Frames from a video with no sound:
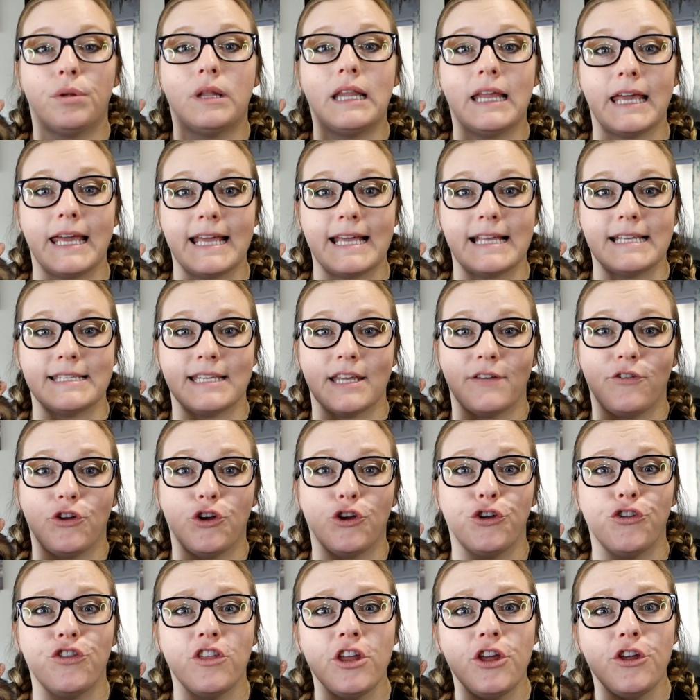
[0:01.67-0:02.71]
Please, if
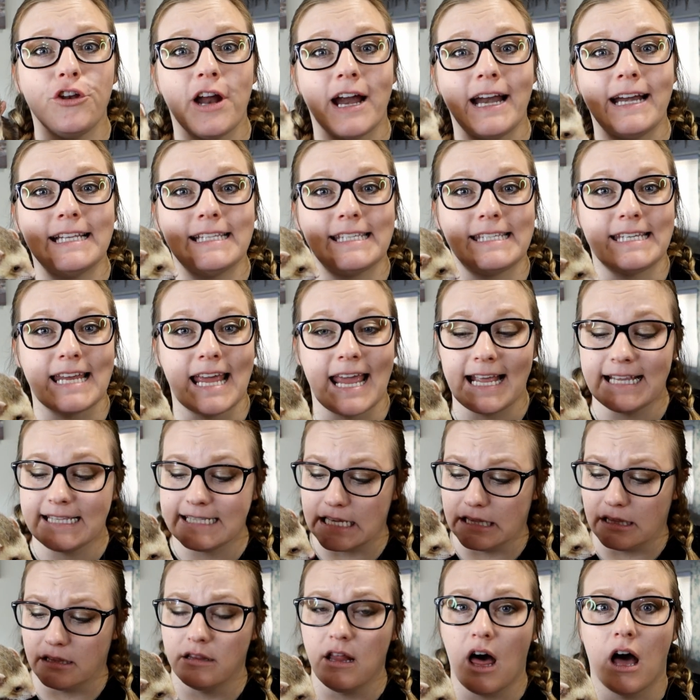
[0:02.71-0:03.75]
you're in the United
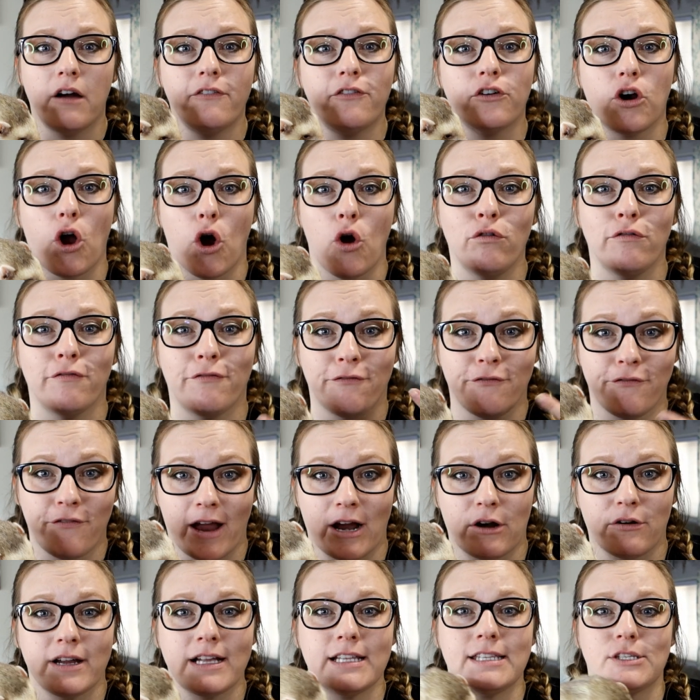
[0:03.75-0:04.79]
States and love or own
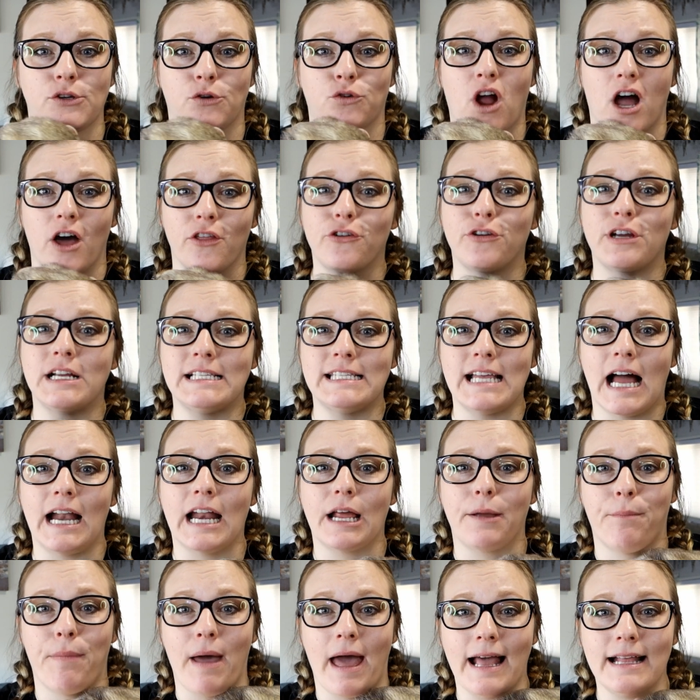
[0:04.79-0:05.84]
ferrets or other
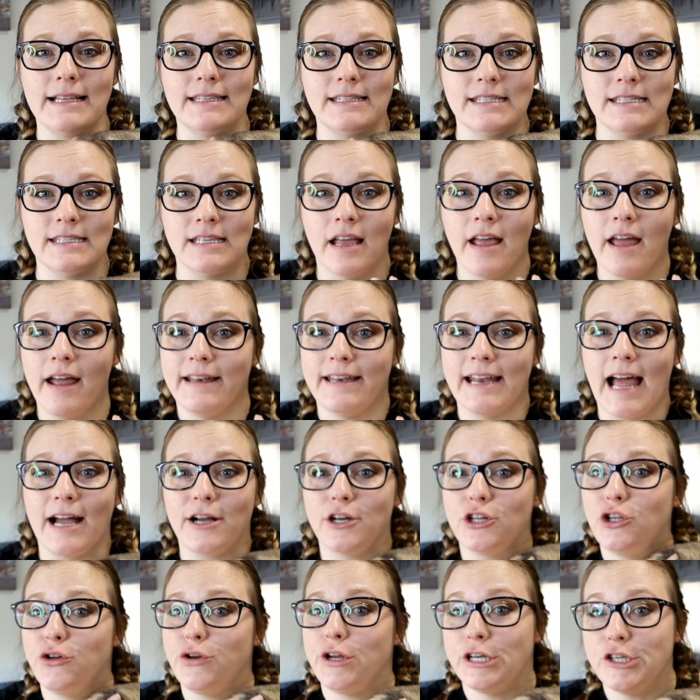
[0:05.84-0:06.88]
exotic pets,
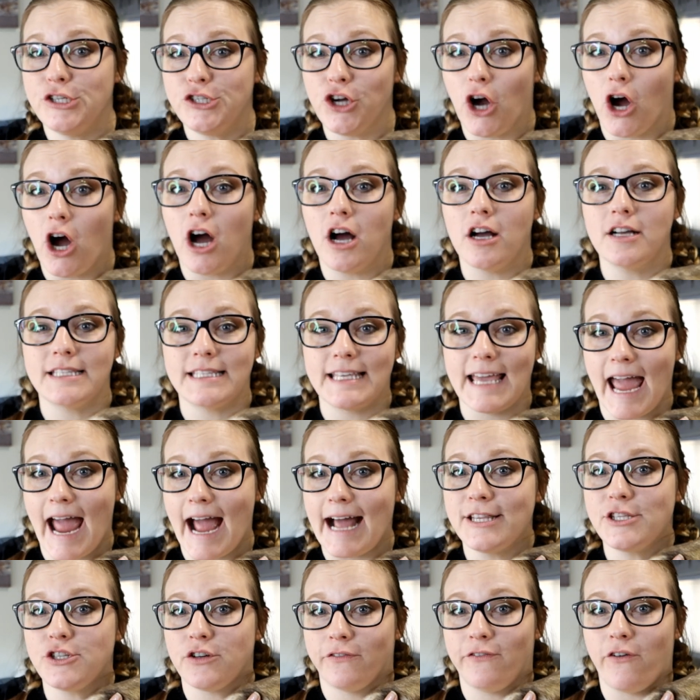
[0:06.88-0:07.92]
not including dogs,
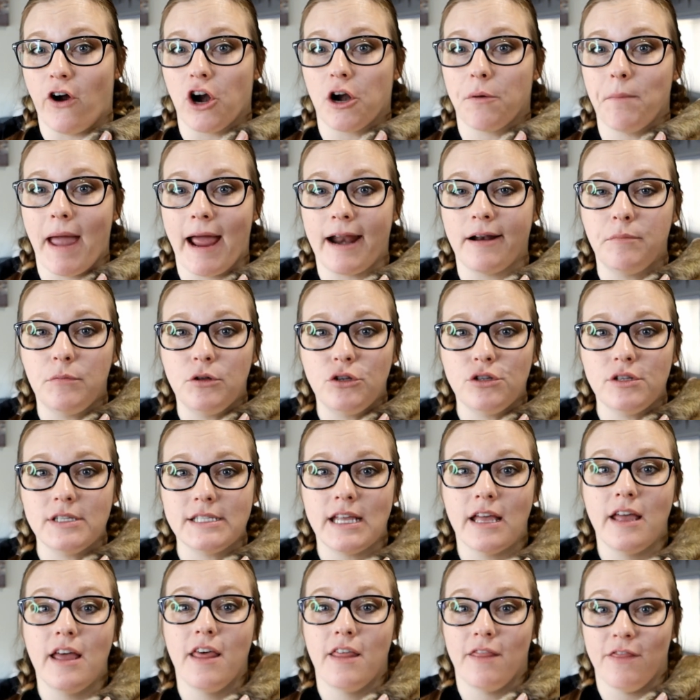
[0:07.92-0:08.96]
cats, or farm
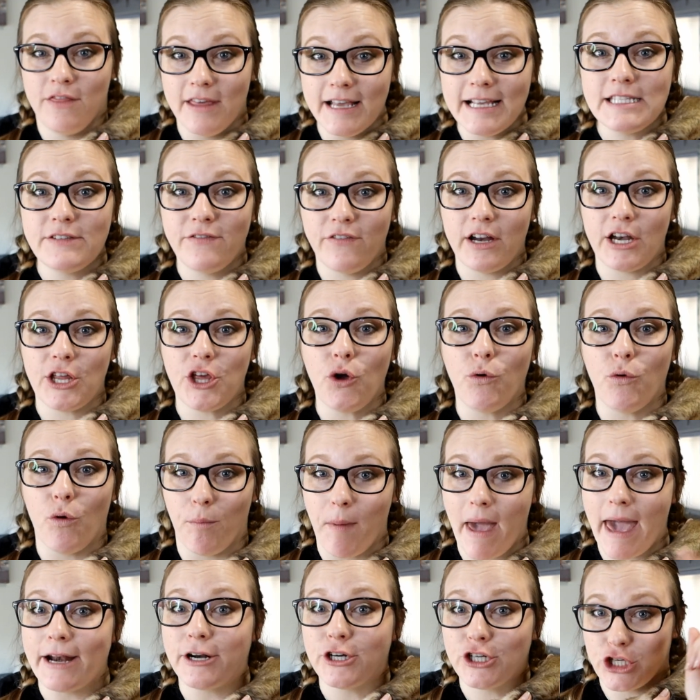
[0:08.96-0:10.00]
animals, this video
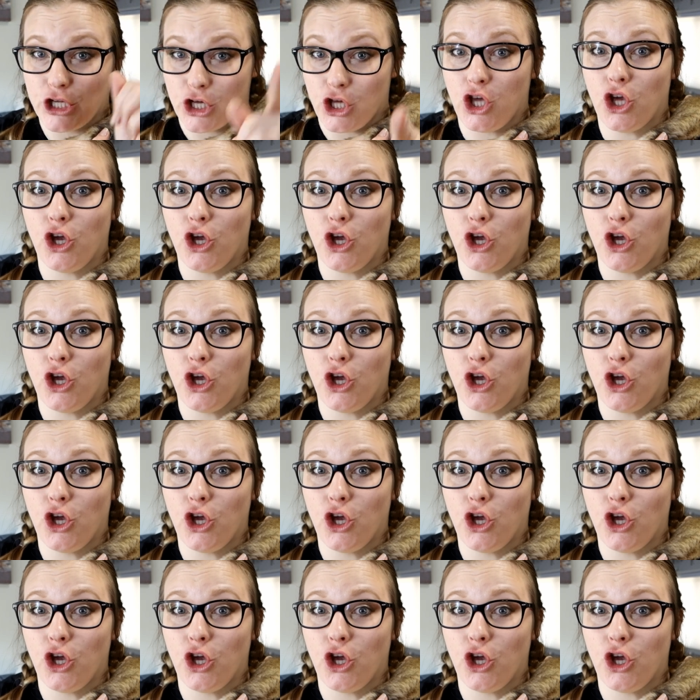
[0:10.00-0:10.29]
will matter to